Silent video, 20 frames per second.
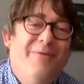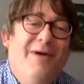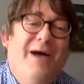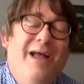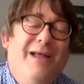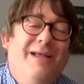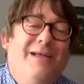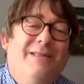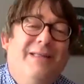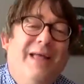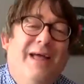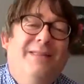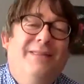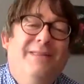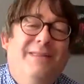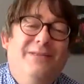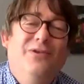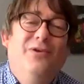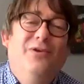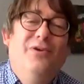But
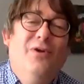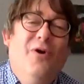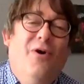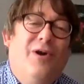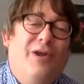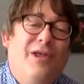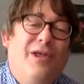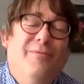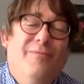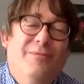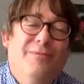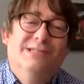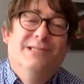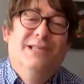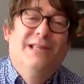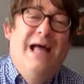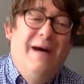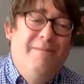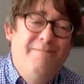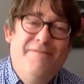in New York, it was
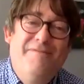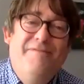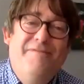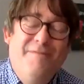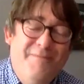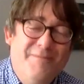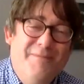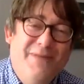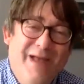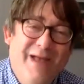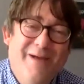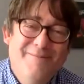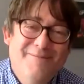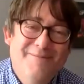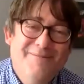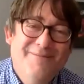Lamf, yeah.